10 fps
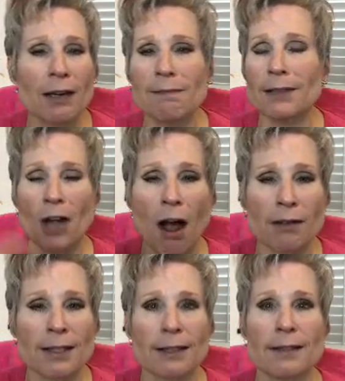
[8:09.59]
and the
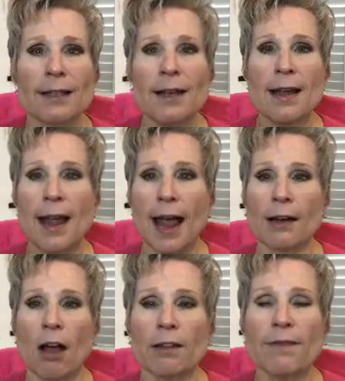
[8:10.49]
toxins and
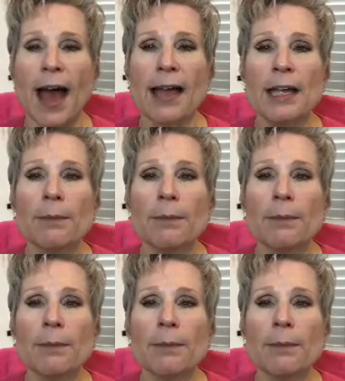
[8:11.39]
all of that,